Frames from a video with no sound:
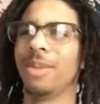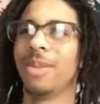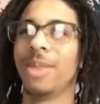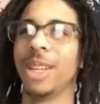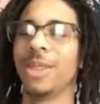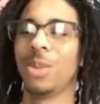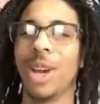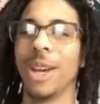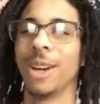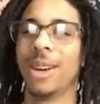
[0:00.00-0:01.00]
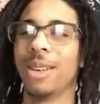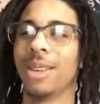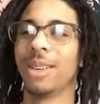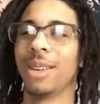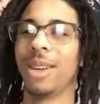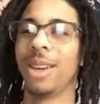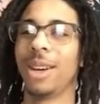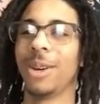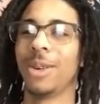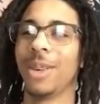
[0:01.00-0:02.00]
it's weird,
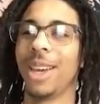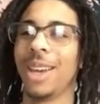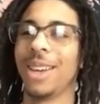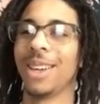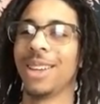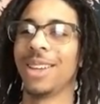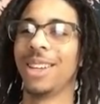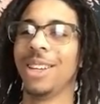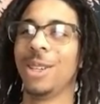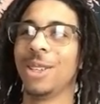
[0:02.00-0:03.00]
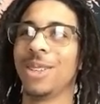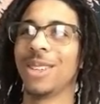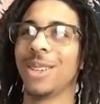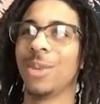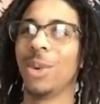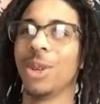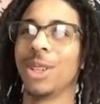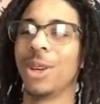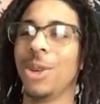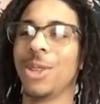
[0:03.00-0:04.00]
like we're
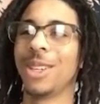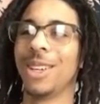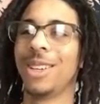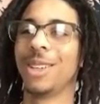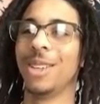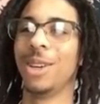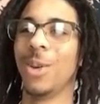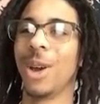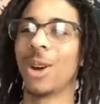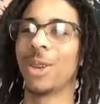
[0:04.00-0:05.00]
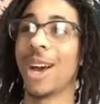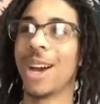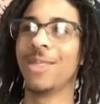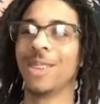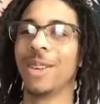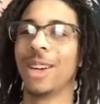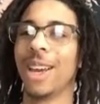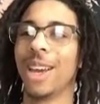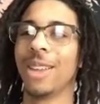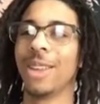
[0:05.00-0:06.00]
so used to just doing our lives every
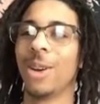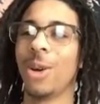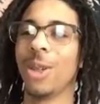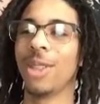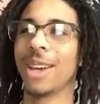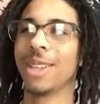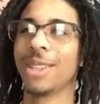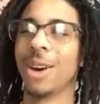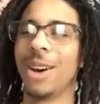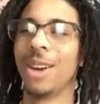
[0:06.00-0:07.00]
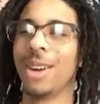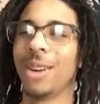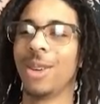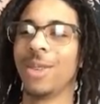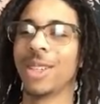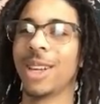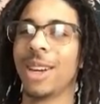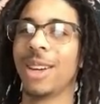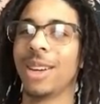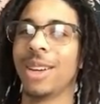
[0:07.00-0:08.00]
day, and then all of that is gone all of a
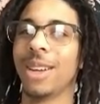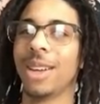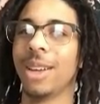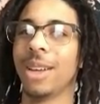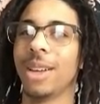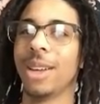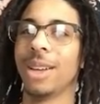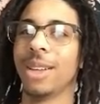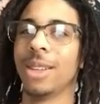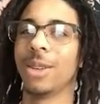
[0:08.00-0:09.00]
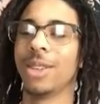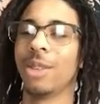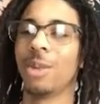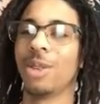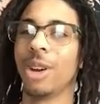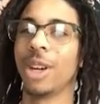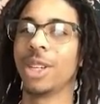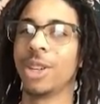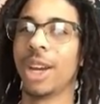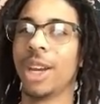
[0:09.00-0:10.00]
sudden. So it's definitely been very
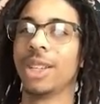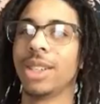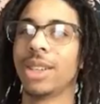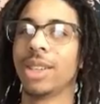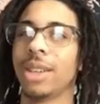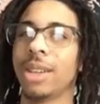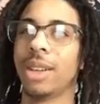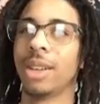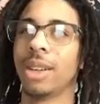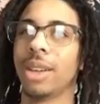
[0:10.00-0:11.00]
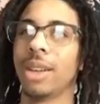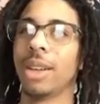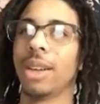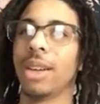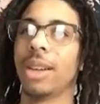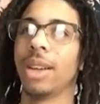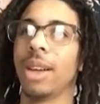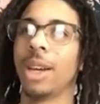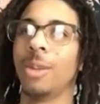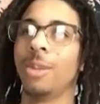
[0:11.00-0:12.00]
strange.
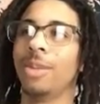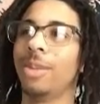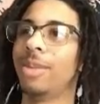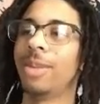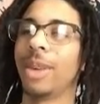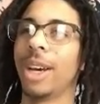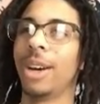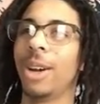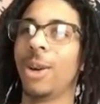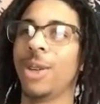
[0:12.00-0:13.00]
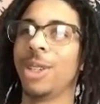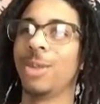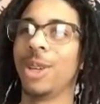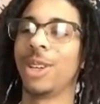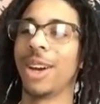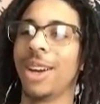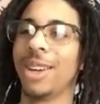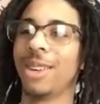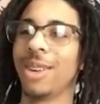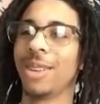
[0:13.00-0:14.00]
I don't know, just been
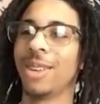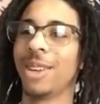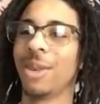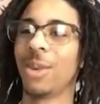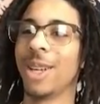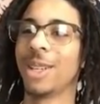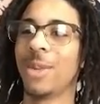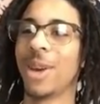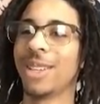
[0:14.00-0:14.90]
trying different ways to pass